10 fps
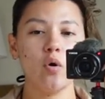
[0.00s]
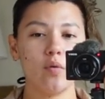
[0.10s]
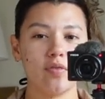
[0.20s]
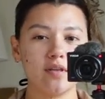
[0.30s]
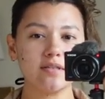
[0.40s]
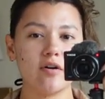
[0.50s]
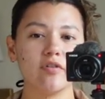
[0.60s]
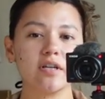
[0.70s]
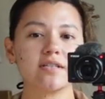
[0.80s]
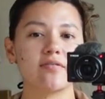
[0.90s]
with this
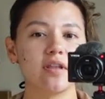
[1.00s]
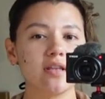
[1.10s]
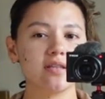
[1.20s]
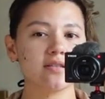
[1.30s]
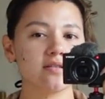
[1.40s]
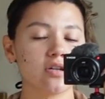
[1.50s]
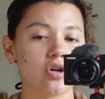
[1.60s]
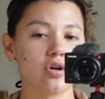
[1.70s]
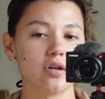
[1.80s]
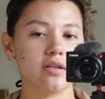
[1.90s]
outfit because I feel like this is a
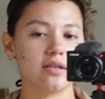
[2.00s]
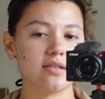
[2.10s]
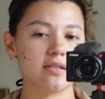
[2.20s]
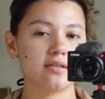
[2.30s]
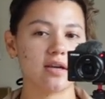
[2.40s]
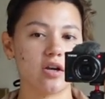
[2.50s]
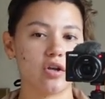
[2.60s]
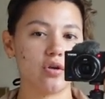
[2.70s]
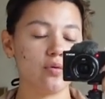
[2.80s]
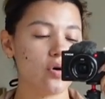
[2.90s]
good, this is like a
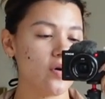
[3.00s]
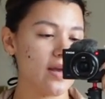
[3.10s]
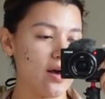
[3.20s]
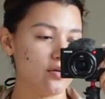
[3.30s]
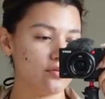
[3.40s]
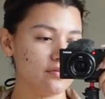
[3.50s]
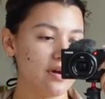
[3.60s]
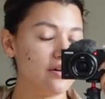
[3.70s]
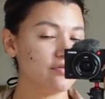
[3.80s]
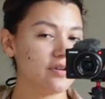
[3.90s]
cute going out
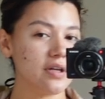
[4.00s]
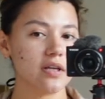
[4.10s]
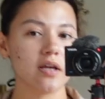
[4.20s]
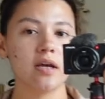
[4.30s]
outfit.